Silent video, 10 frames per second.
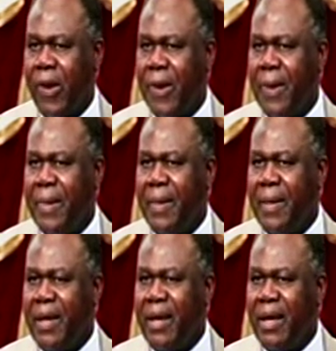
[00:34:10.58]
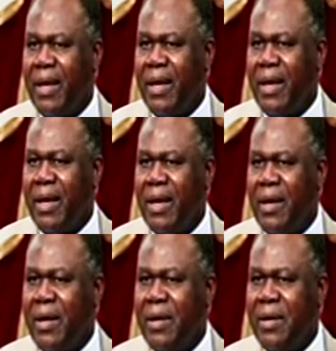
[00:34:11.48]

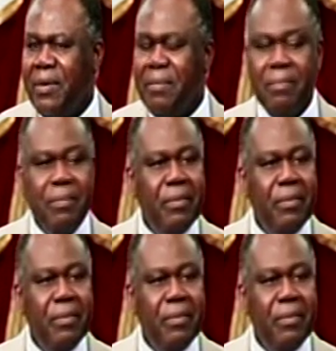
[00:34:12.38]
(no one is talking)